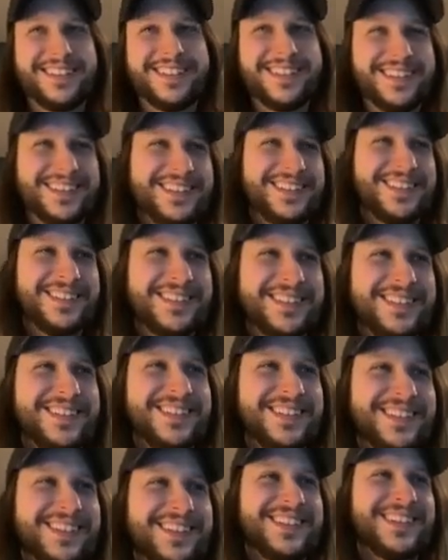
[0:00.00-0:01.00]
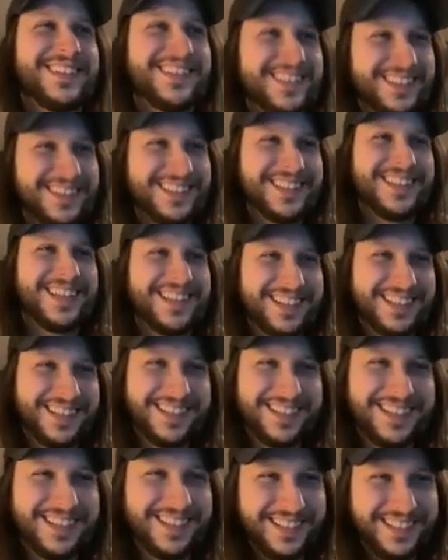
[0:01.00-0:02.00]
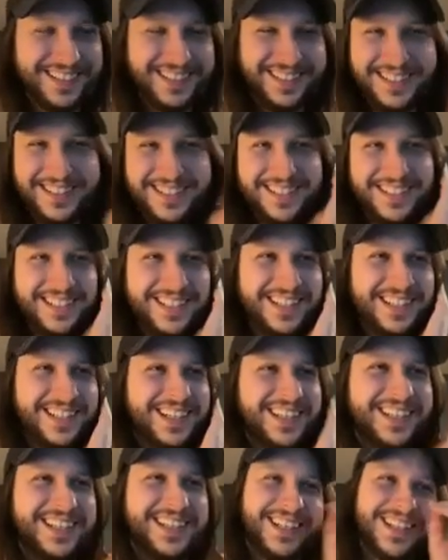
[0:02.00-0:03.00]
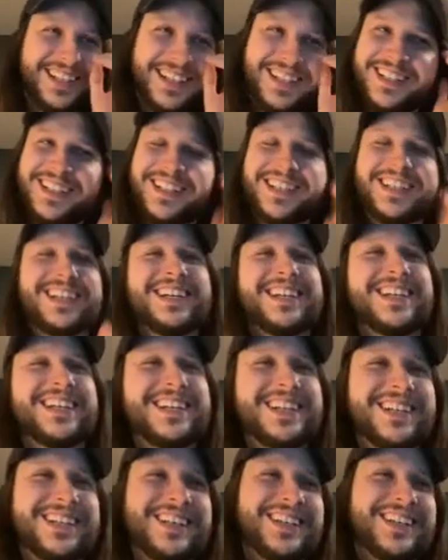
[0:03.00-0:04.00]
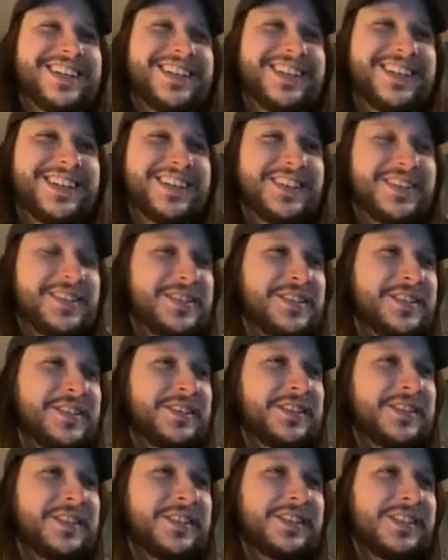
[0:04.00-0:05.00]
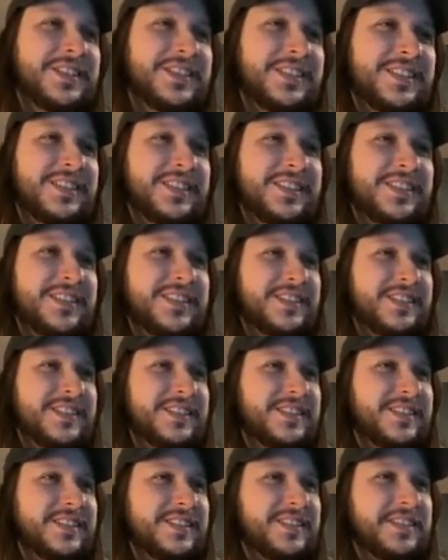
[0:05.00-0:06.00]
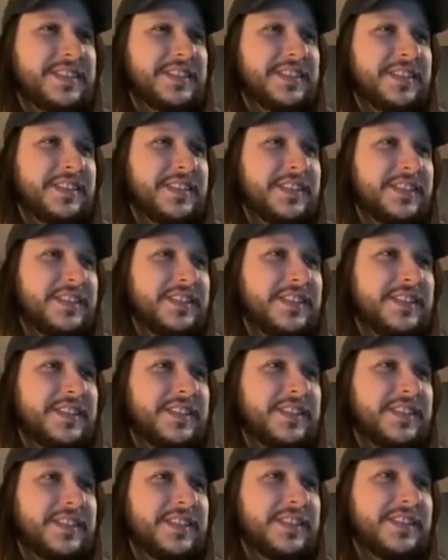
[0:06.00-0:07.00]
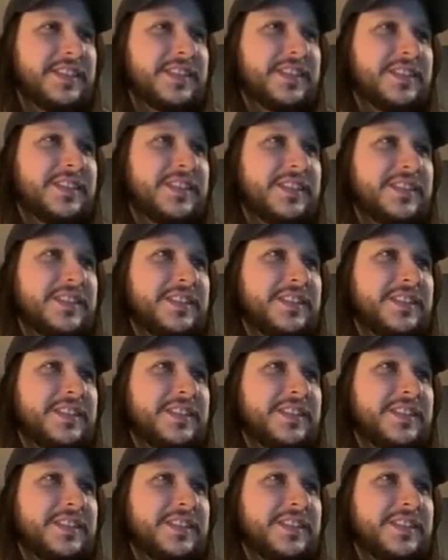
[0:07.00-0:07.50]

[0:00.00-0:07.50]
This person isn't speaking.